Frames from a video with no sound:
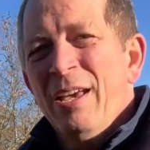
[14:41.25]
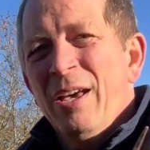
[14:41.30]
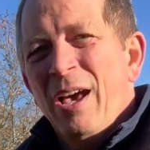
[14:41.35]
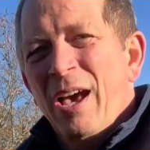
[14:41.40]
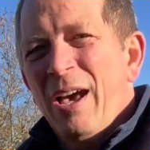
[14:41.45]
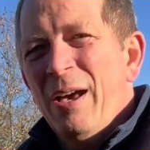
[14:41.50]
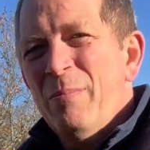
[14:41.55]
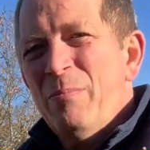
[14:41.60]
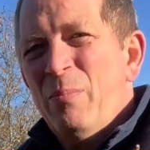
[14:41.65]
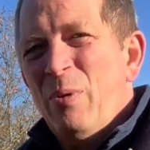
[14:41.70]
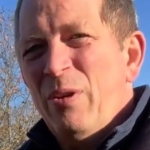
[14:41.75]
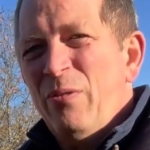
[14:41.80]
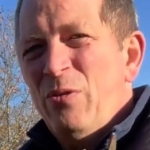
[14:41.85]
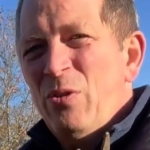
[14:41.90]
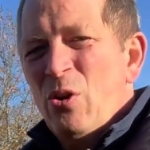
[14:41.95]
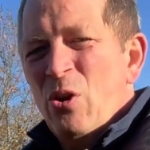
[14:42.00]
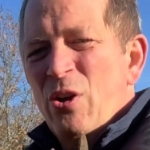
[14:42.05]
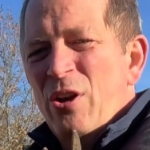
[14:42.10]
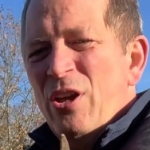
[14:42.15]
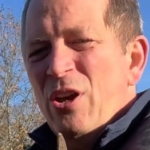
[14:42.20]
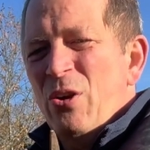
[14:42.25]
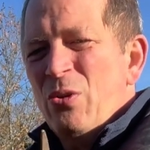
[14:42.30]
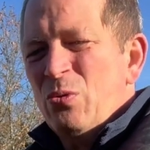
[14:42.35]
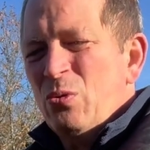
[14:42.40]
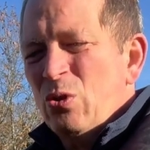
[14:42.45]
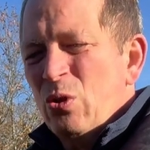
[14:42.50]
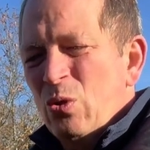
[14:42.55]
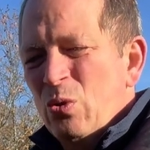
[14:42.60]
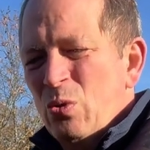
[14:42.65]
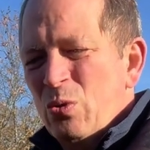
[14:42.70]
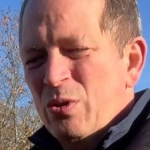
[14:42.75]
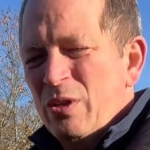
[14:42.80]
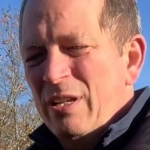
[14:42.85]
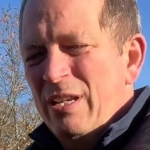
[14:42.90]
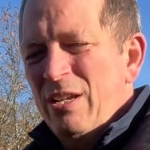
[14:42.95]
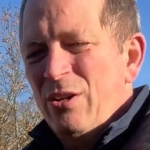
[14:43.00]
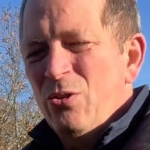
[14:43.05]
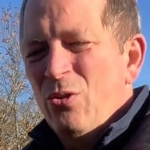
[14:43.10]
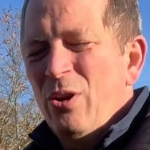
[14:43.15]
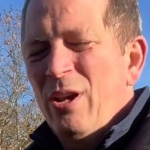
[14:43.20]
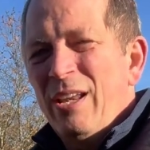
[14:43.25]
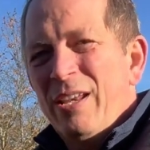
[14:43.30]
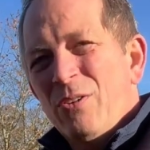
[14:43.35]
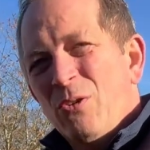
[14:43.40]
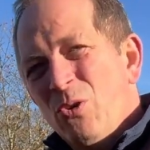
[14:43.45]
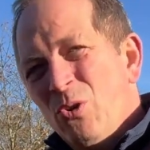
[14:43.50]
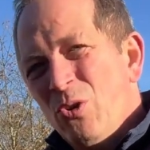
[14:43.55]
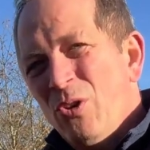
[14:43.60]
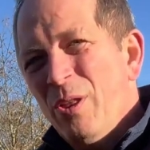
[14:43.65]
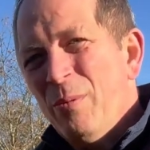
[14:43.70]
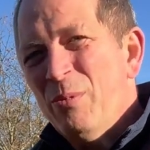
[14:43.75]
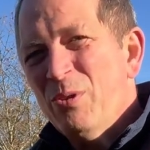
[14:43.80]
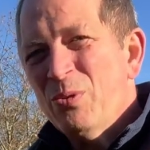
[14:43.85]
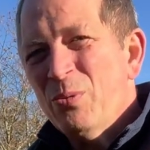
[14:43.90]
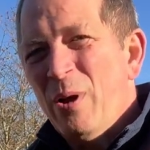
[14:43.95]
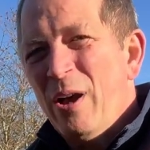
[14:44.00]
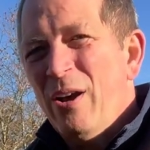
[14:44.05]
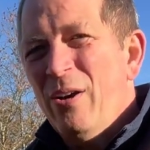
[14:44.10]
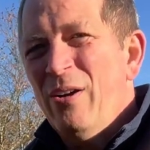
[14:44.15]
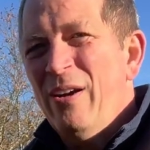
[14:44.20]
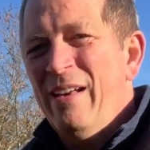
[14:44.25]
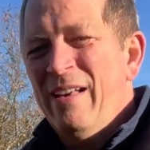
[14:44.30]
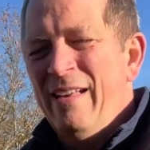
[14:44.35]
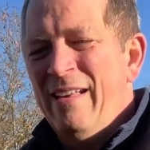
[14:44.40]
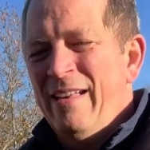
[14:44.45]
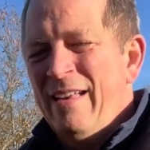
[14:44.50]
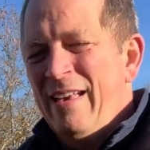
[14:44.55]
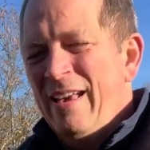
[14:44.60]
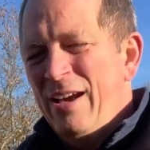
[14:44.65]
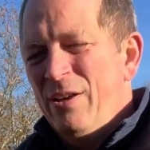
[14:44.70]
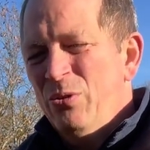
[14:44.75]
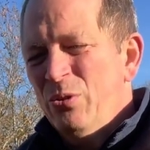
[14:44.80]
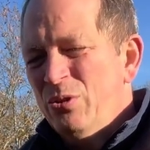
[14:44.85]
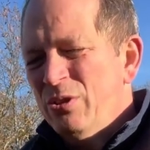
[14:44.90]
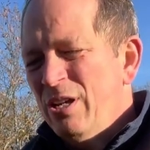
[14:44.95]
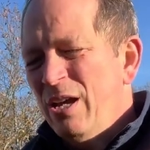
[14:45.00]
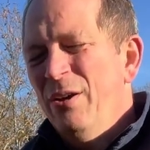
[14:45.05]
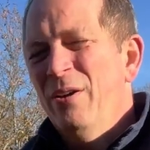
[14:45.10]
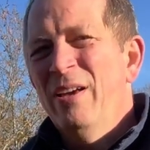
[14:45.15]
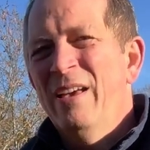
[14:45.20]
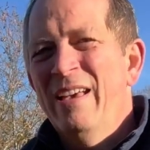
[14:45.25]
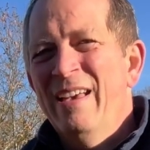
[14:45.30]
But if you've got any old tools that need oiling, oil them as well. And also